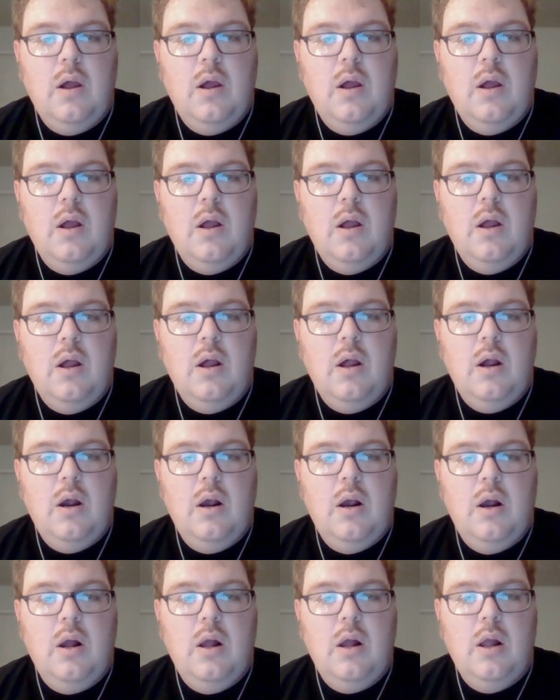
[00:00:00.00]

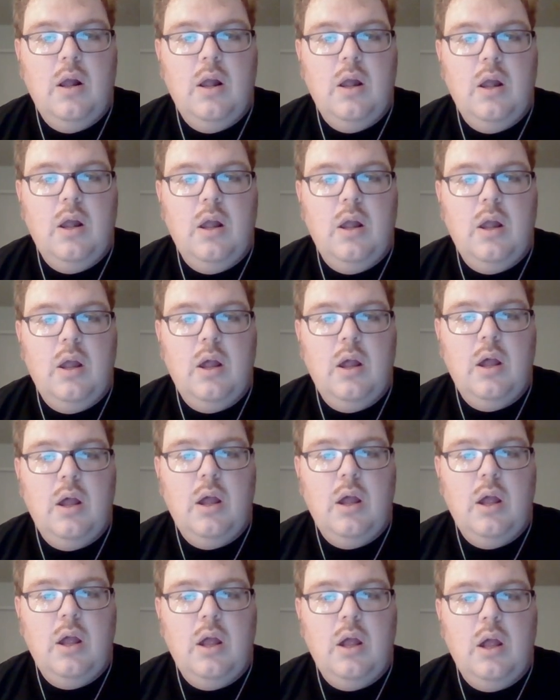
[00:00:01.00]

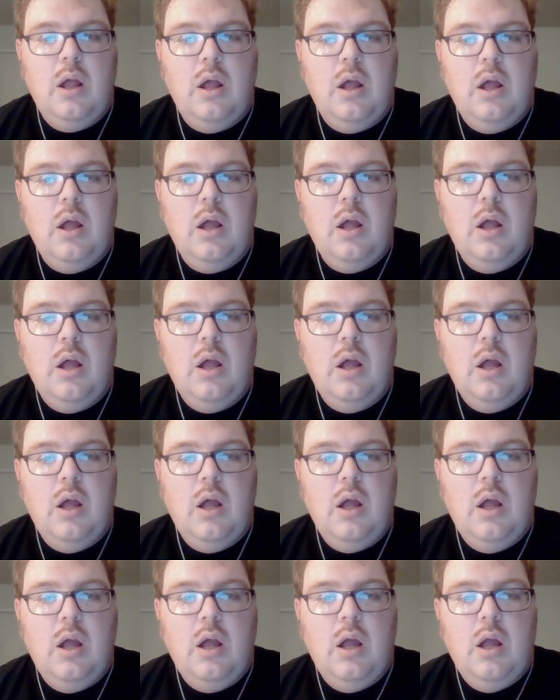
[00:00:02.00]

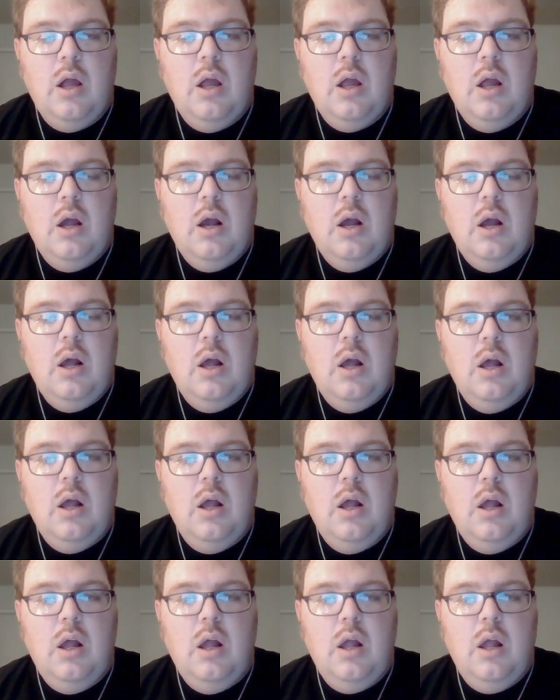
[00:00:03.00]

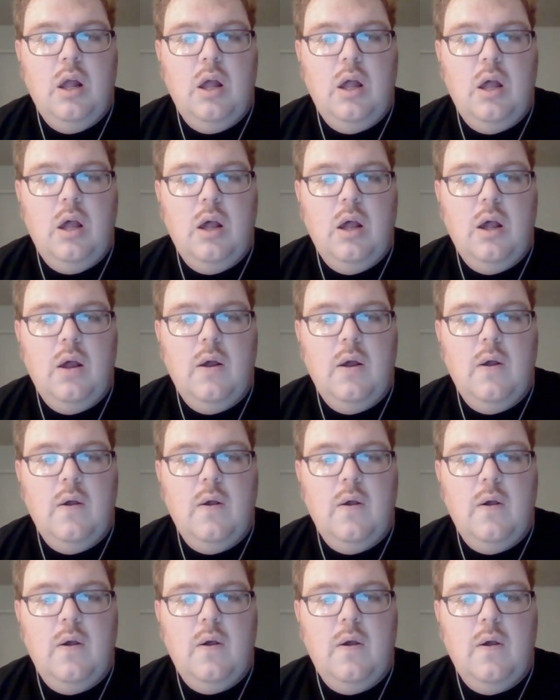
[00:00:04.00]

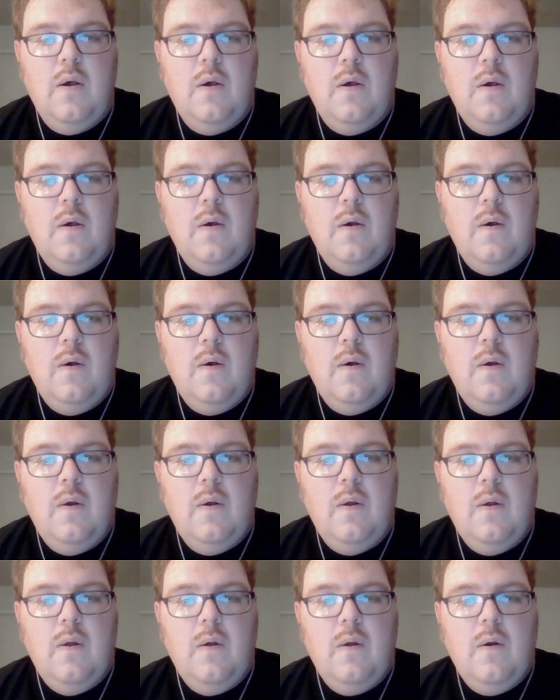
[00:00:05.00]

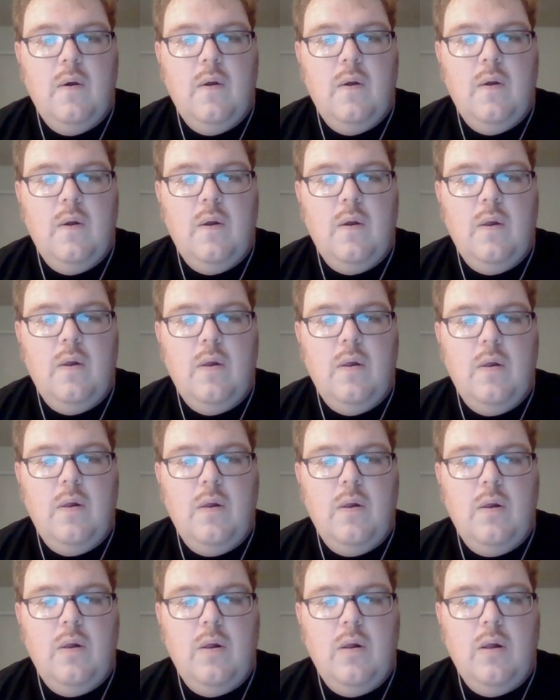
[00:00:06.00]

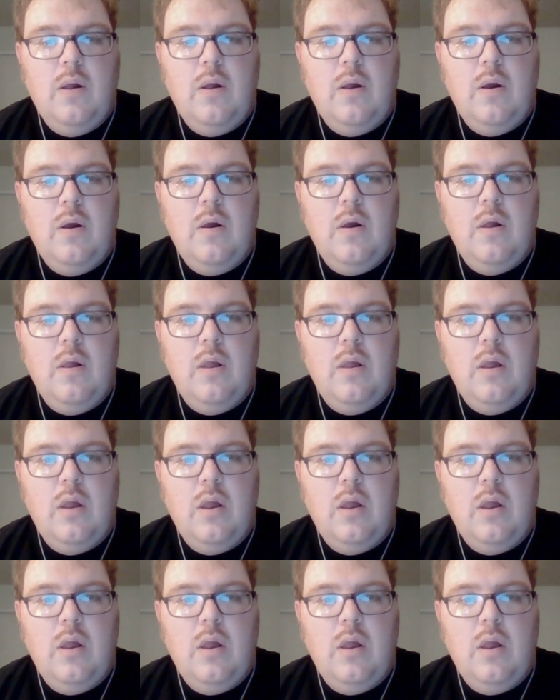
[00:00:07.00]
Nobody speaks.